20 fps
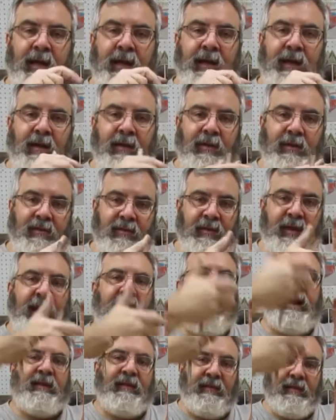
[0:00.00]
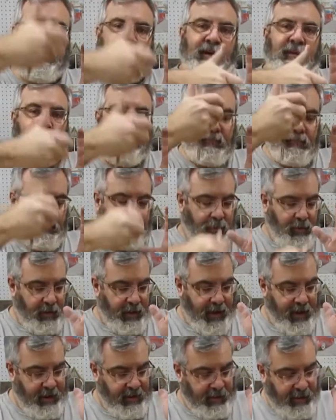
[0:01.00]
you know, the sand's gonna
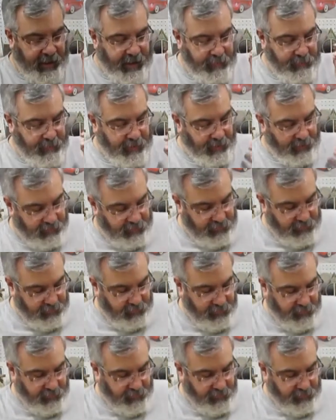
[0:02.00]
pull out a lot better too.